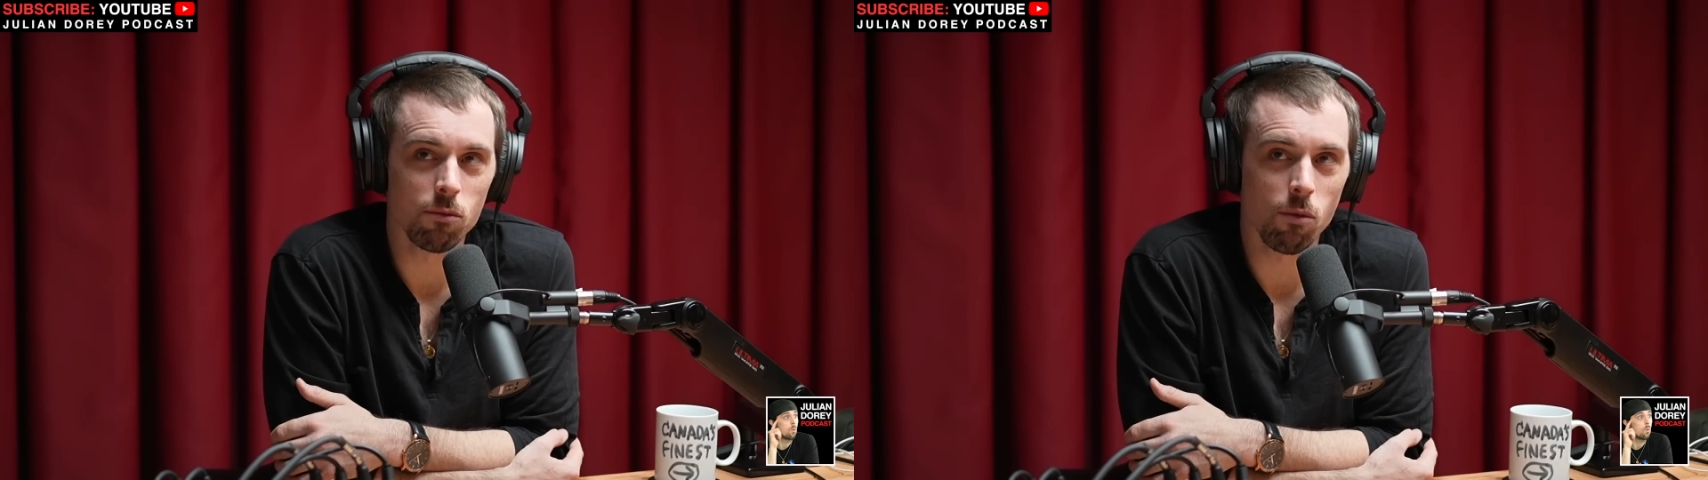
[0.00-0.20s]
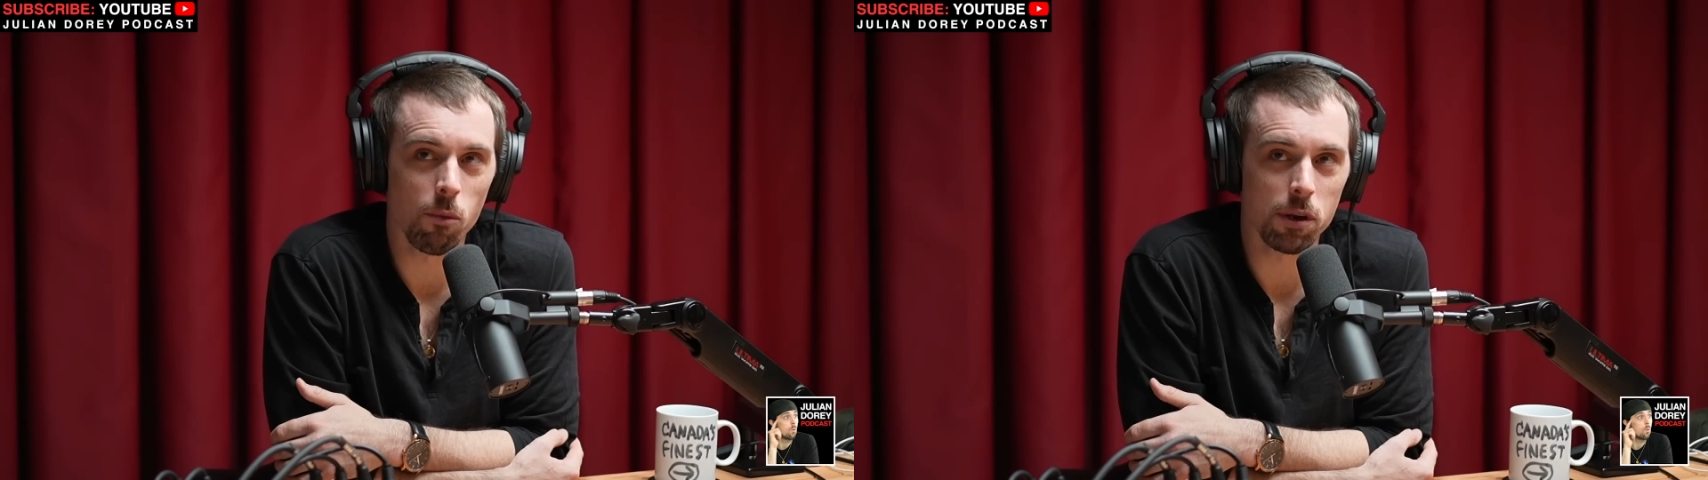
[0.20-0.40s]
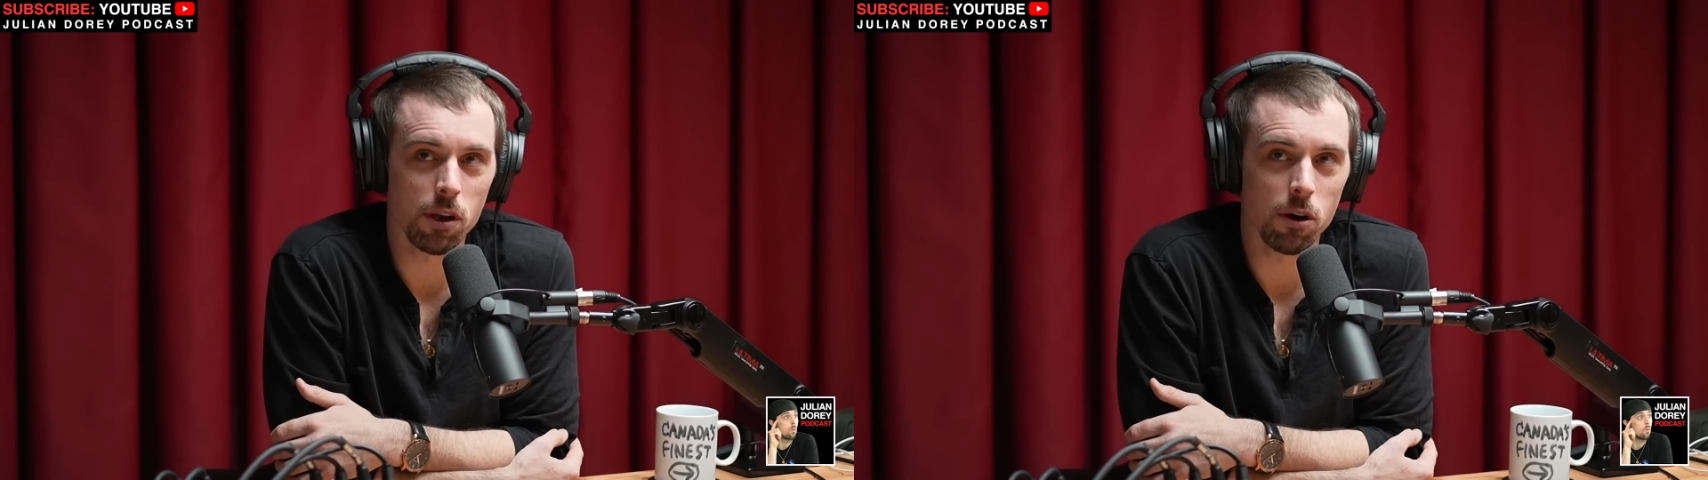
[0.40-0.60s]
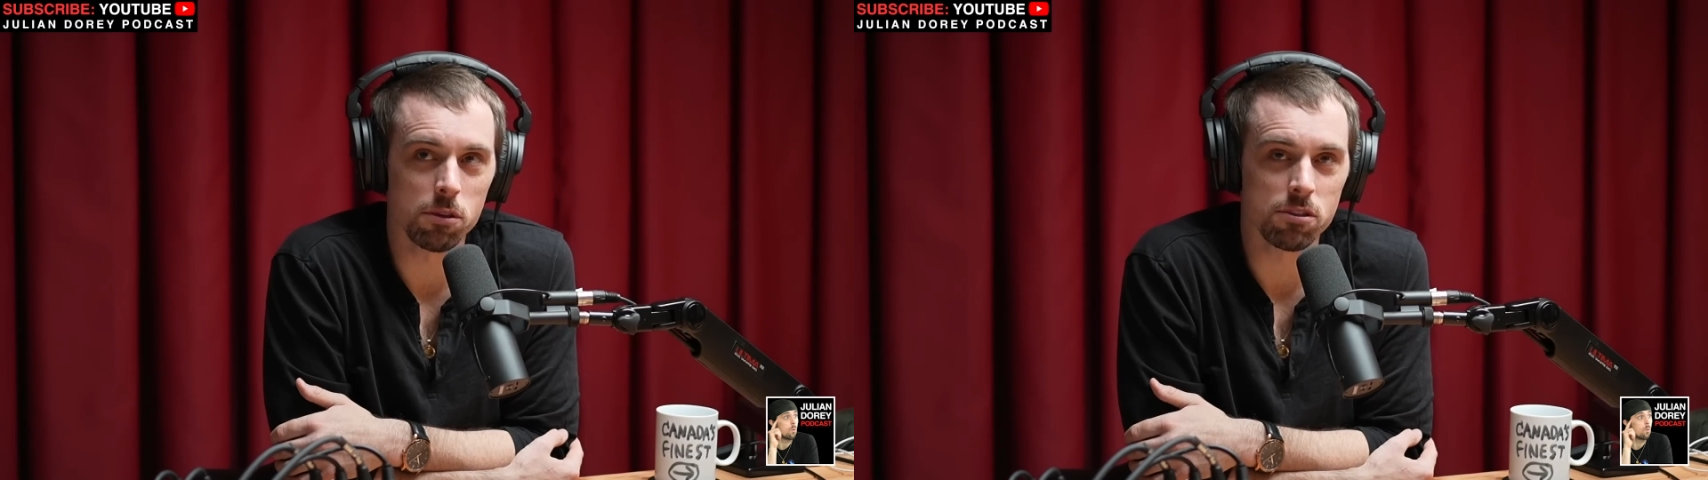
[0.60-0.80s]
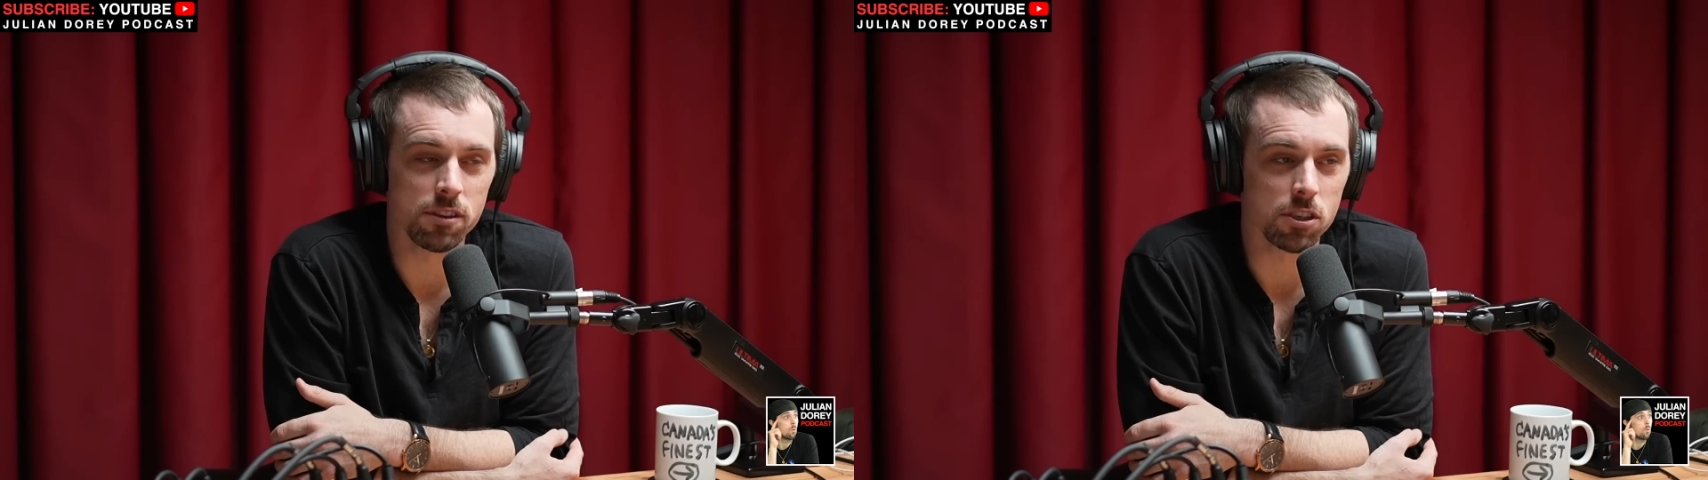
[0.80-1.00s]
what we know
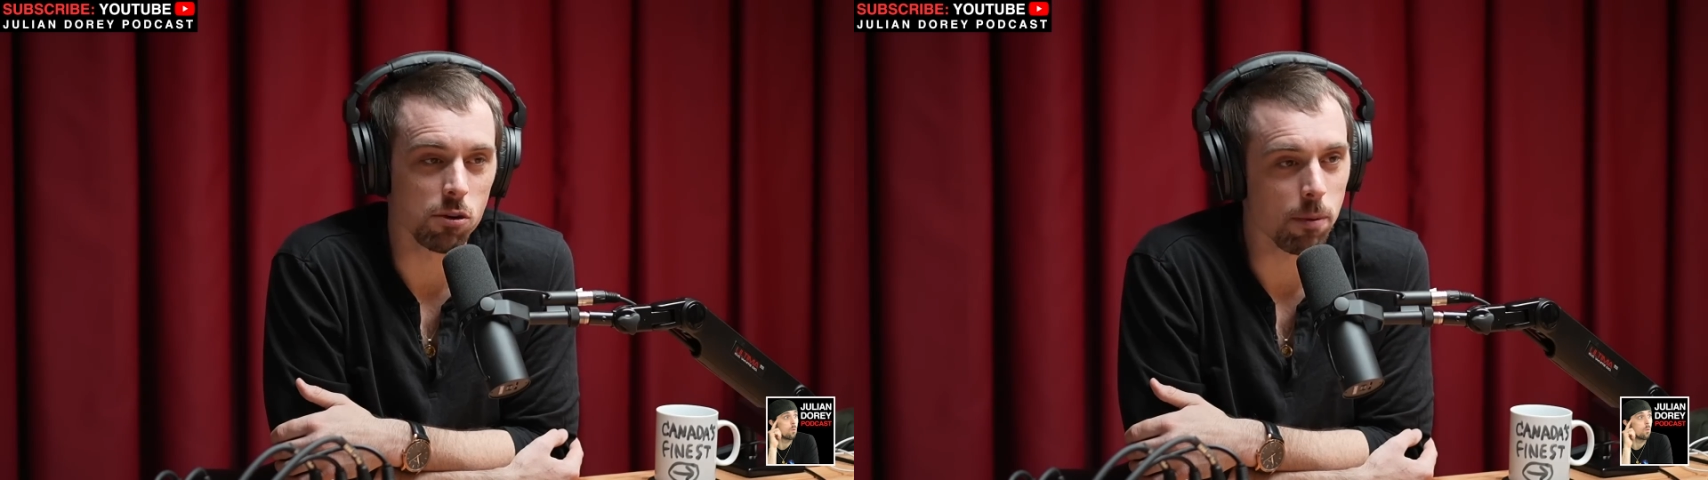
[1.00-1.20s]
as physical